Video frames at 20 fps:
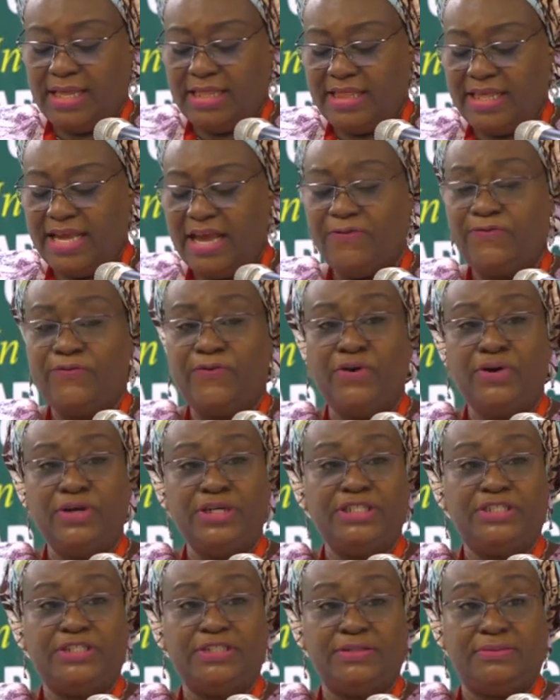
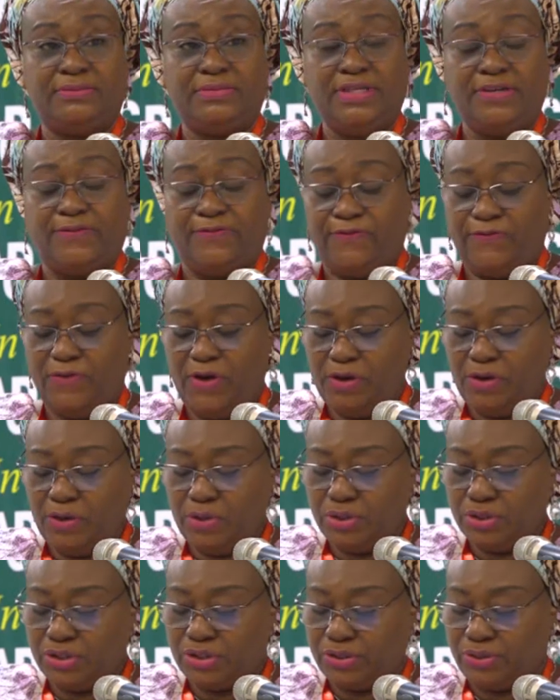Therefore, it
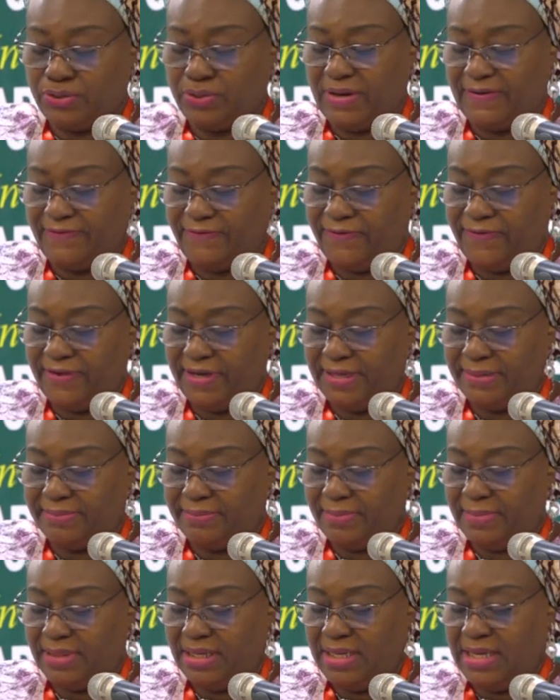follows to
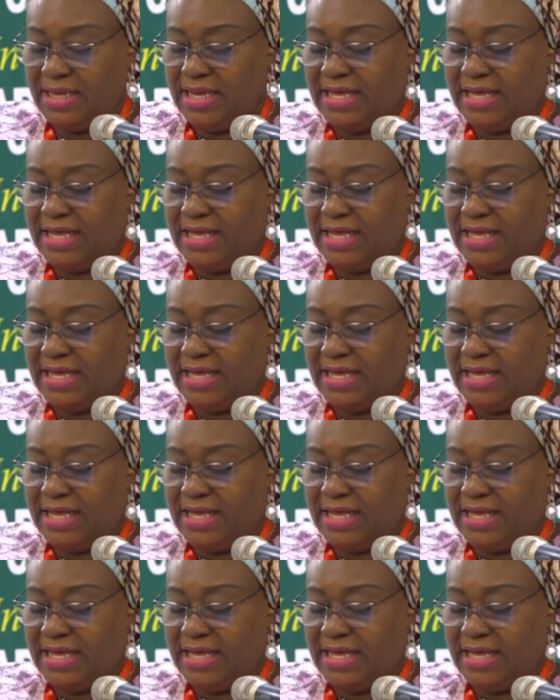affirm